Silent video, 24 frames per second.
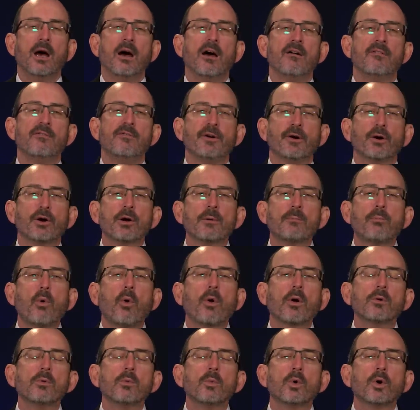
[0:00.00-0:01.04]
a very
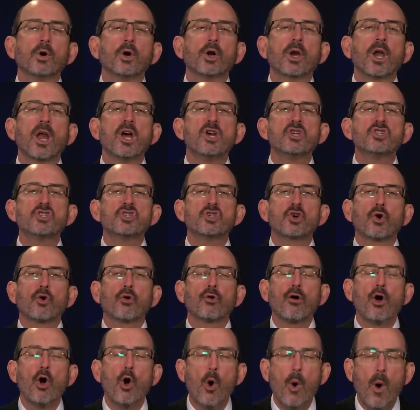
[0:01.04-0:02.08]
important word,
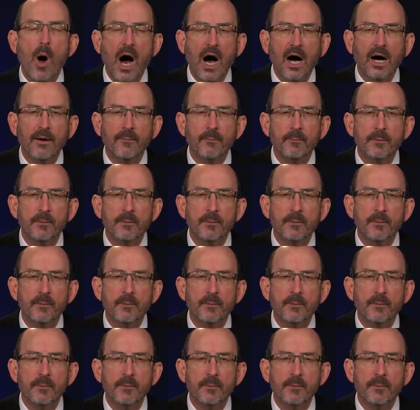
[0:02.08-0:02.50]
Zoroa.